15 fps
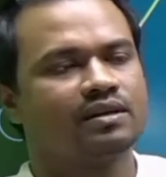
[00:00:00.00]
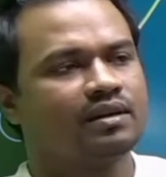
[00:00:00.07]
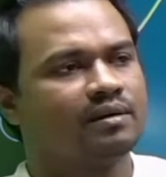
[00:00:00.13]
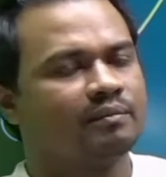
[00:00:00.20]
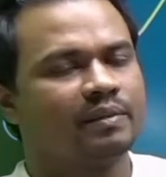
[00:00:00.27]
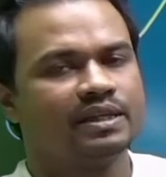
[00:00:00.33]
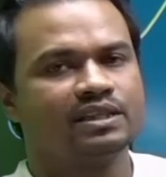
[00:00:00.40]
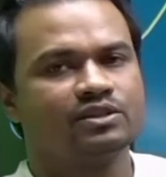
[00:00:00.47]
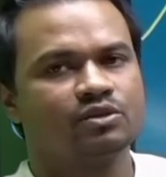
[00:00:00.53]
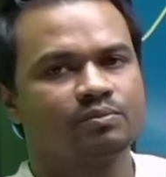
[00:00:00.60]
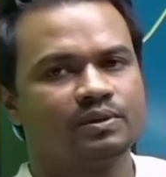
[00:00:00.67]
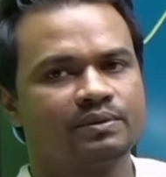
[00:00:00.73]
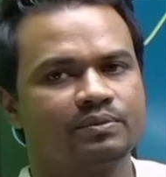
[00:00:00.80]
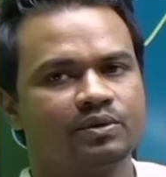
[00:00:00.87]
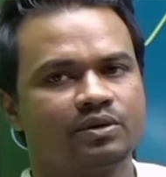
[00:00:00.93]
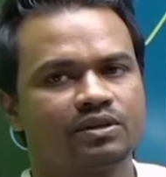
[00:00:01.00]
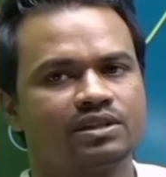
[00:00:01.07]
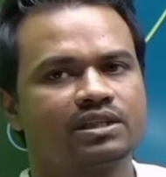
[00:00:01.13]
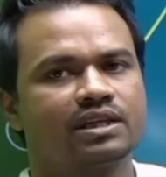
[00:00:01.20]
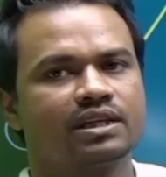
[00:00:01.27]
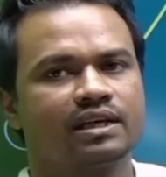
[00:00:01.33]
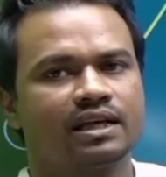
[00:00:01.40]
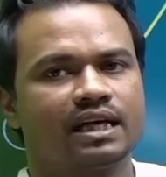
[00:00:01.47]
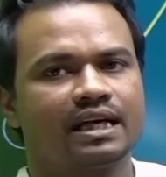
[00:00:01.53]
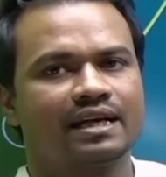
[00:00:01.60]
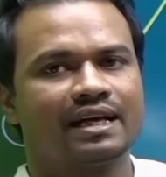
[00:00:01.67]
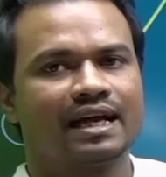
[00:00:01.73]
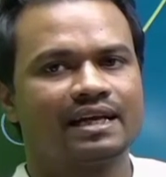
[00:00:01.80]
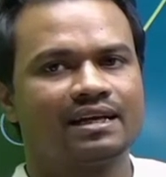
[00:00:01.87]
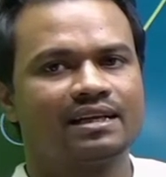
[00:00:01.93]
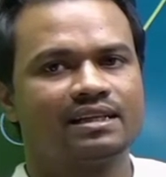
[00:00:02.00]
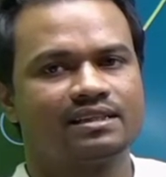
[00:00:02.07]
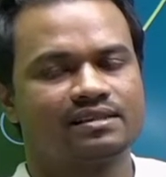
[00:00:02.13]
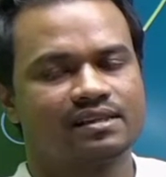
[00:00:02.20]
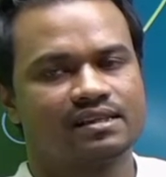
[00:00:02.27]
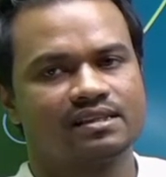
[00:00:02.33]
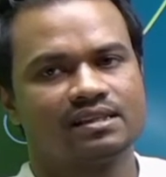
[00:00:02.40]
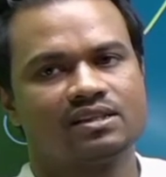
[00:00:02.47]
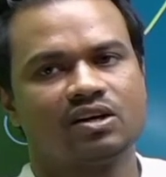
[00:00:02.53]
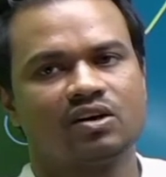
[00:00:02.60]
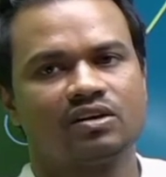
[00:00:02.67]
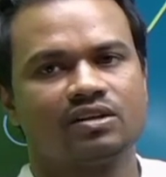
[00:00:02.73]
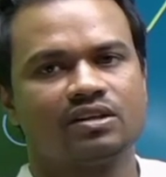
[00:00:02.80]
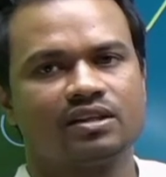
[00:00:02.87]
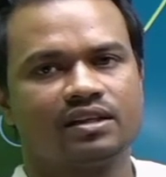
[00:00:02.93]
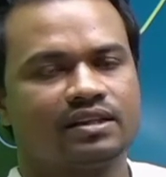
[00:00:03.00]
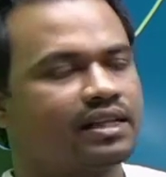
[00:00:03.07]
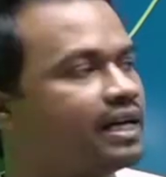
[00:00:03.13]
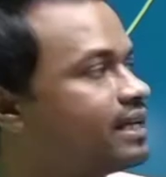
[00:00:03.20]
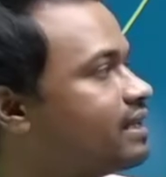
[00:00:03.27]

but the Supreme Court rightly rejected out that